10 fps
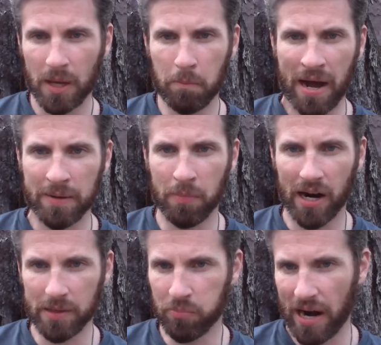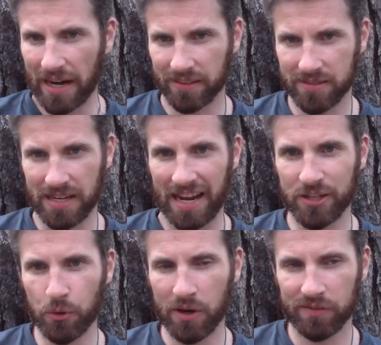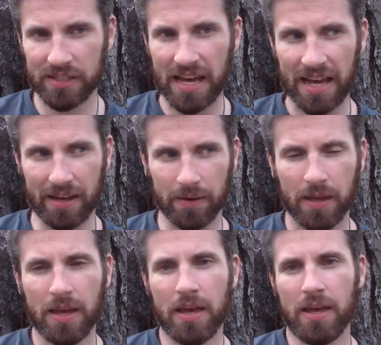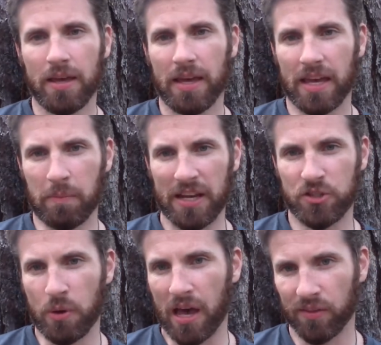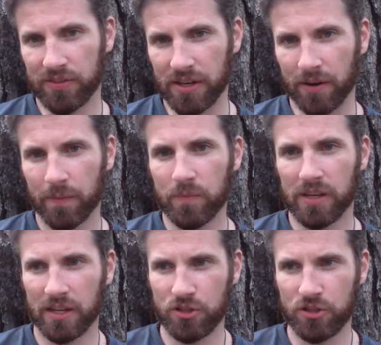mind-body practice that I do every day. It makes you healthier, gets